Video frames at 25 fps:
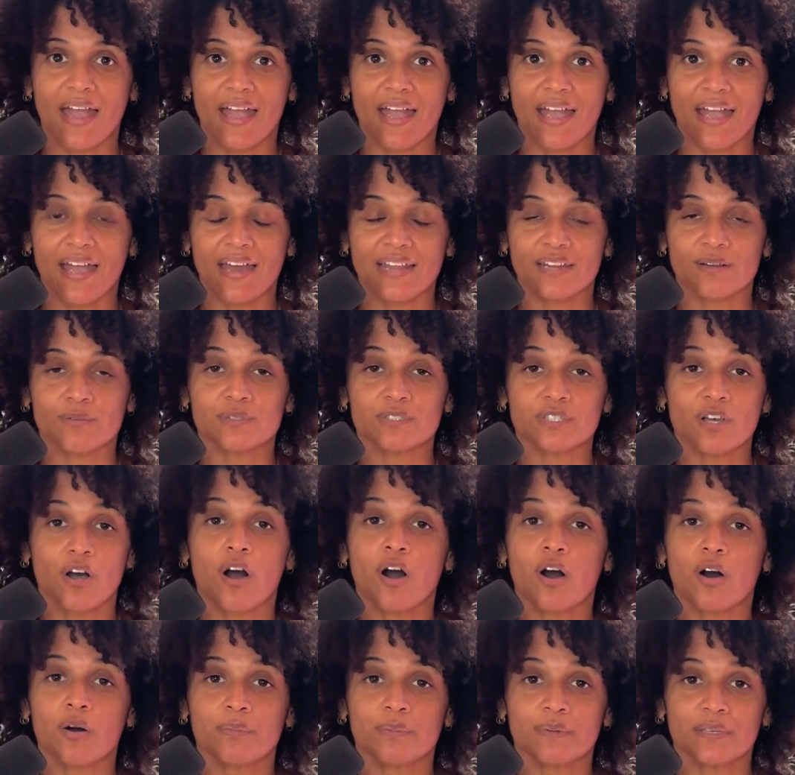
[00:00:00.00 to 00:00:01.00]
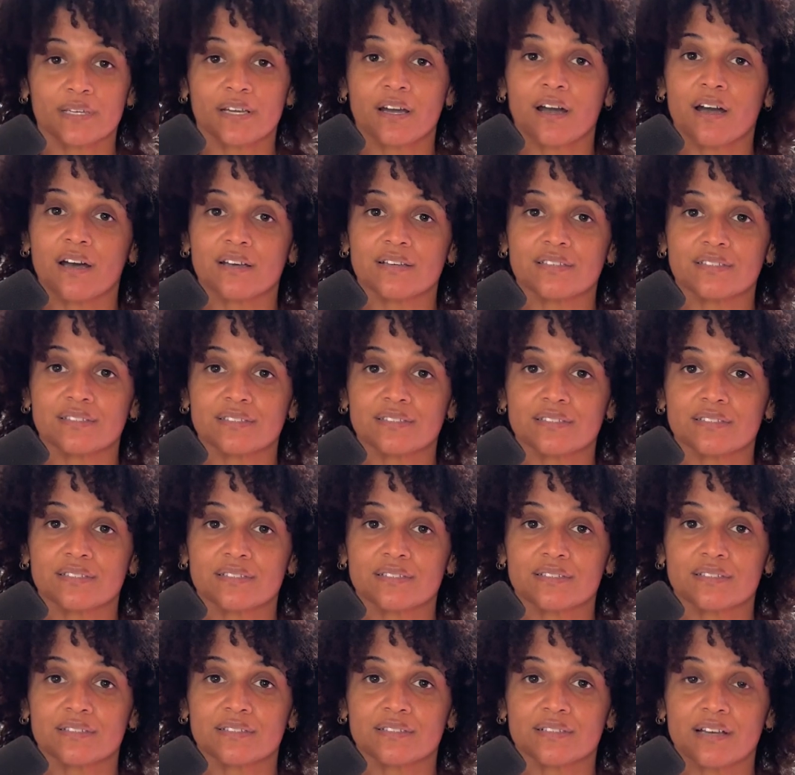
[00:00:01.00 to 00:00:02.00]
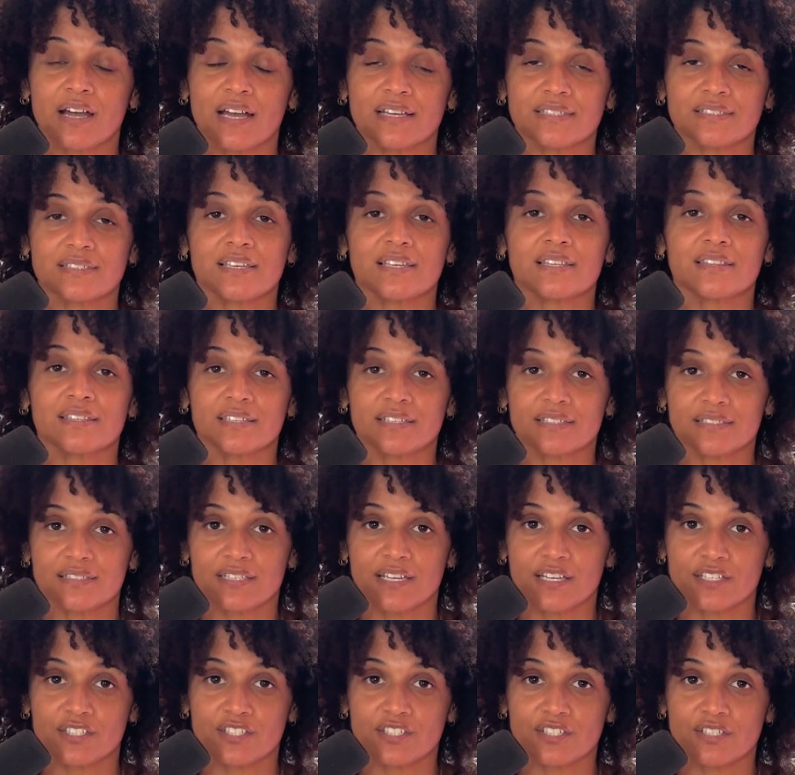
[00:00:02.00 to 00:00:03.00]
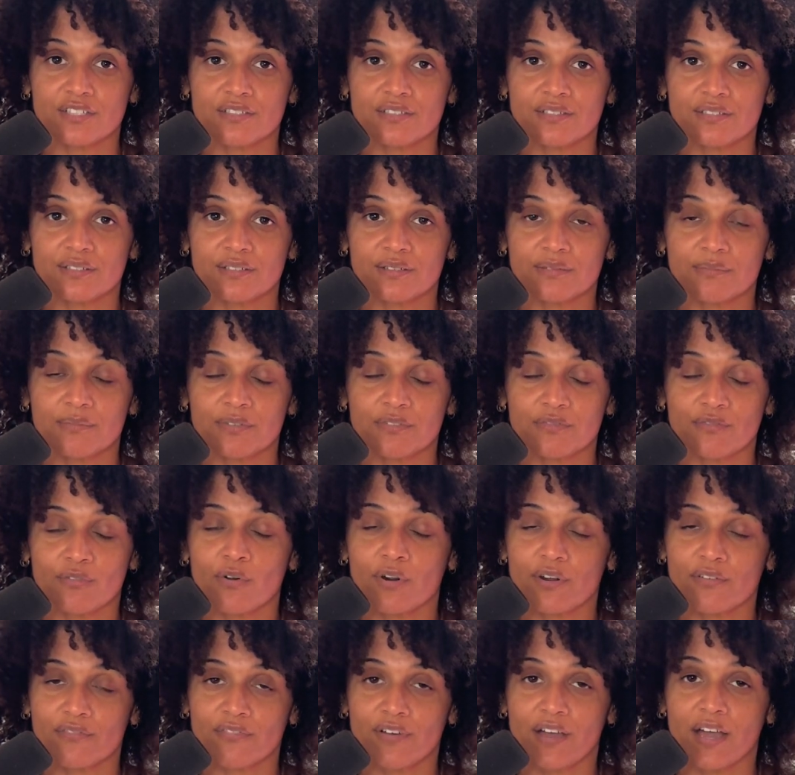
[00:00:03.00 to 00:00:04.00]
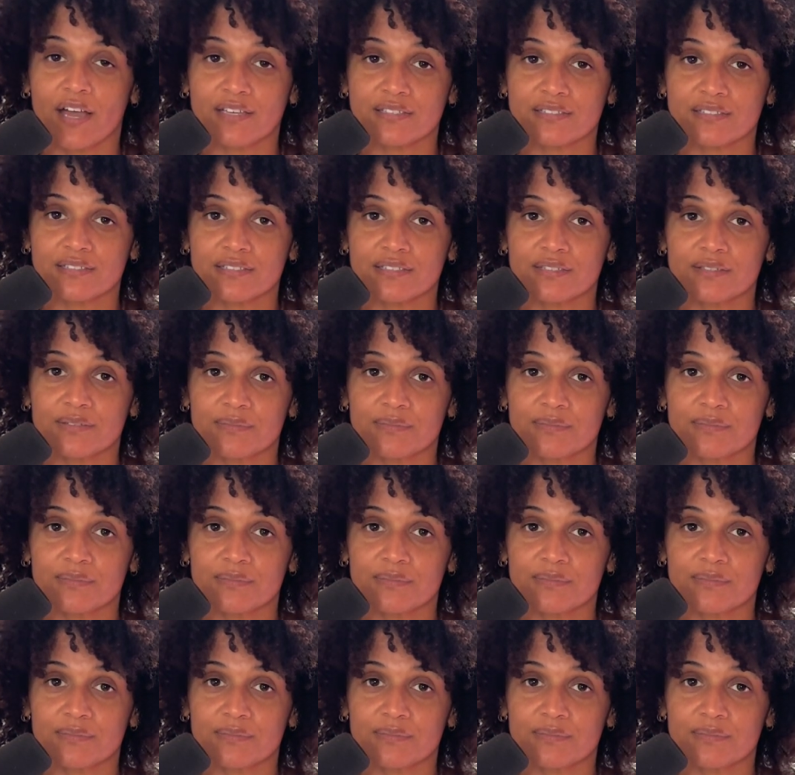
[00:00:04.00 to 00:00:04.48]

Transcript: And it was all because I set the intention before a fast.